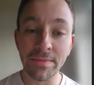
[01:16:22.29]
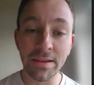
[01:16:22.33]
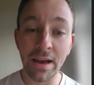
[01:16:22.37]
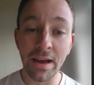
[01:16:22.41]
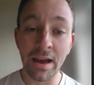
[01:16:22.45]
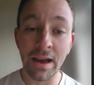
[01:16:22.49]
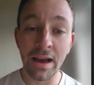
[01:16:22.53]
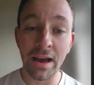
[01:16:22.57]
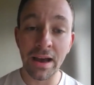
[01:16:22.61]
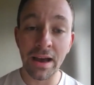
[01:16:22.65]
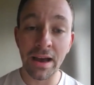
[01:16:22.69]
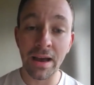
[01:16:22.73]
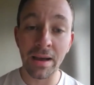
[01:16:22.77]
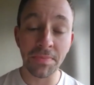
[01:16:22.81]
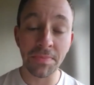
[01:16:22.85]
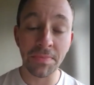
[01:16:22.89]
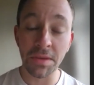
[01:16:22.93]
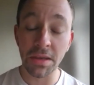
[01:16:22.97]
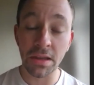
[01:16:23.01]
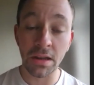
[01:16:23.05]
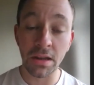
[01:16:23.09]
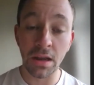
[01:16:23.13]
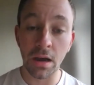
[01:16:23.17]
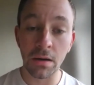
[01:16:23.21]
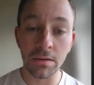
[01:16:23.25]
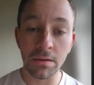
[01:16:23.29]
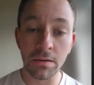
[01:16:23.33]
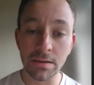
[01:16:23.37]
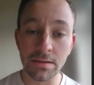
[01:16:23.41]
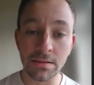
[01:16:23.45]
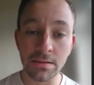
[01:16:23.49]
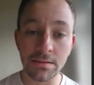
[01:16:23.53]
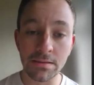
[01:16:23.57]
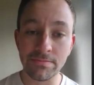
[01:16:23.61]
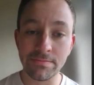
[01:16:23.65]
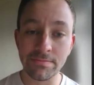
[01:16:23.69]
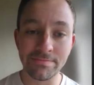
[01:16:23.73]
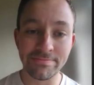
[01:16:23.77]

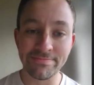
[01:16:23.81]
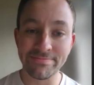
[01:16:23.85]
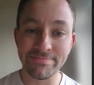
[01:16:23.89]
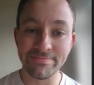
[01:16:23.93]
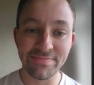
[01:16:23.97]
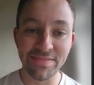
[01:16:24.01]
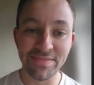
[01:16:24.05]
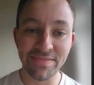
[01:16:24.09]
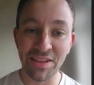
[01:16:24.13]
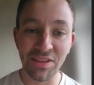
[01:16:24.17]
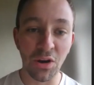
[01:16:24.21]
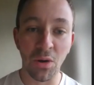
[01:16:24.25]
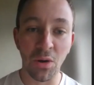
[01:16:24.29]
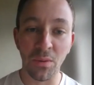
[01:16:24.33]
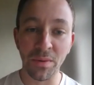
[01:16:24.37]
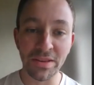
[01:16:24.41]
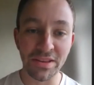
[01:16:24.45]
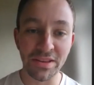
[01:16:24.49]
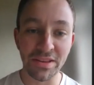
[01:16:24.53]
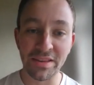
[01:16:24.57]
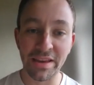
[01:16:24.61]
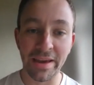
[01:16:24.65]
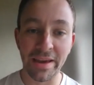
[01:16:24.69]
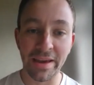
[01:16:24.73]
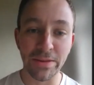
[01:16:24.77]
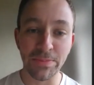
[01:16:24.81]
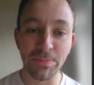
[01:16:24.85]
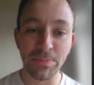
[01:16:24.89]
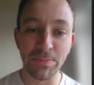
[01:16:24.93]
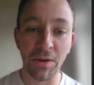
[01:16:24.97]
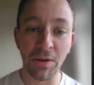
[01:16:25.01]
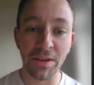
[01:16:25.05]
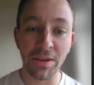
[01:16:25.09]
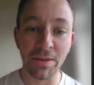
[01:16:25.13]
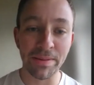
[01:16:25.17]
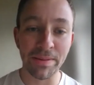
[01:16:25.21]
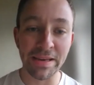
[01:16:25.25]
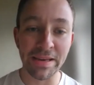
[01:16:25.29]
It's always the same spot
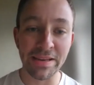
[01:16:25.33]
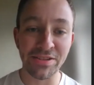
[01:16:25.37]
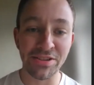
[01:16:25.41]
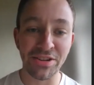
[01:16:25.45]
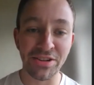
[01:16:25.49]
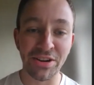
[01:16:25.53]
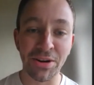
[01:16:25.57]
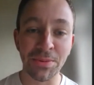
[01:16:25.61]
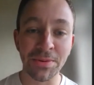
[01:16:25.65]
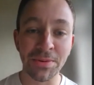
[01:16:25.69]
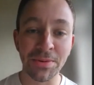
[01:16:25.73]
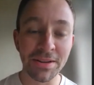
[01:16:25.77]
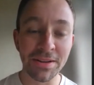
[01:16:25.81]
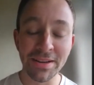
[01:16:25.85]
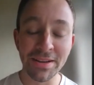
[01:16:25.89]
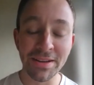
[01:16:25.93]
in the bistro.